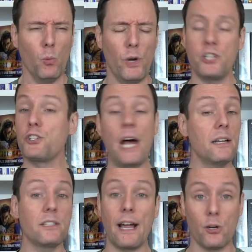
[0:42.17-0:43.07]
Which is
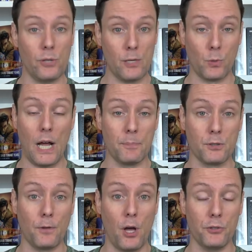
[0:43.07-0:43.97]
not entirely
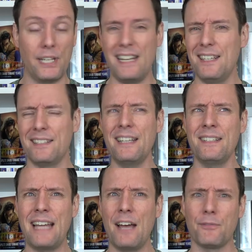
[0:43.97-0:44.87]
Rob's fault, he
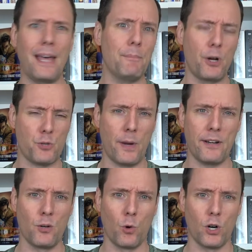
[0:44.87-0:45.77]
didn't have that much
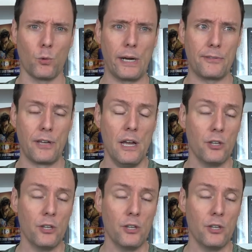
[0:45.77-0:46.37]
money to work with,